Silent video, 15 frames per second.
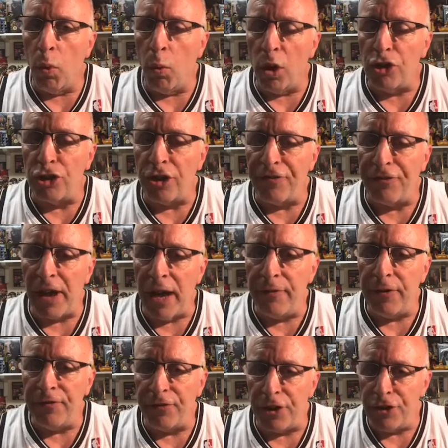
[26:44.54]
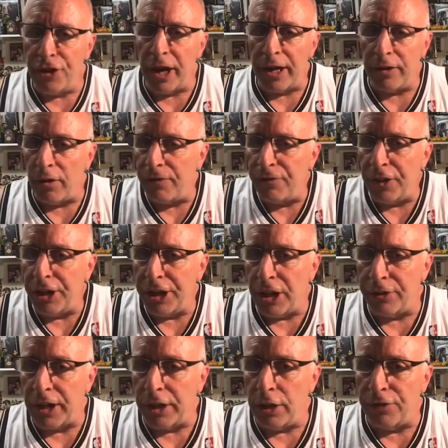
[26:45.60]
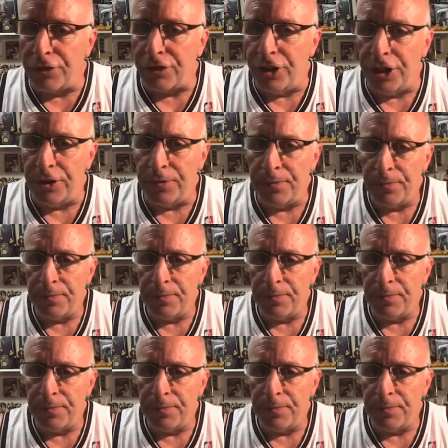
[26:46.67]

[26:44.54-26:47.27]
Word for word: What's your favorite vignette or video that you've seen?